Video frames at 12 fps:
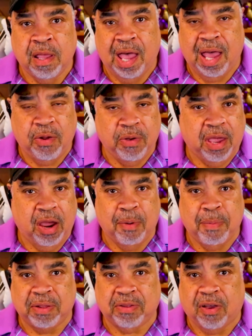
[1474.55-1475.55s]
I don't care
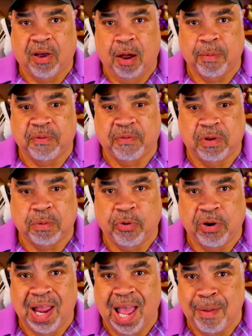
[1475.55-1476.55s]
about the carbon
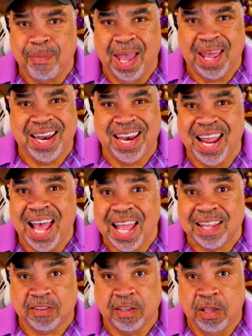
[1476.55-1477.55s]
footprint. I'm not a
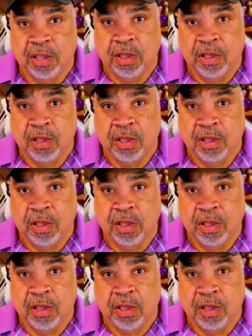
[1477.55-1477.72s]
nut.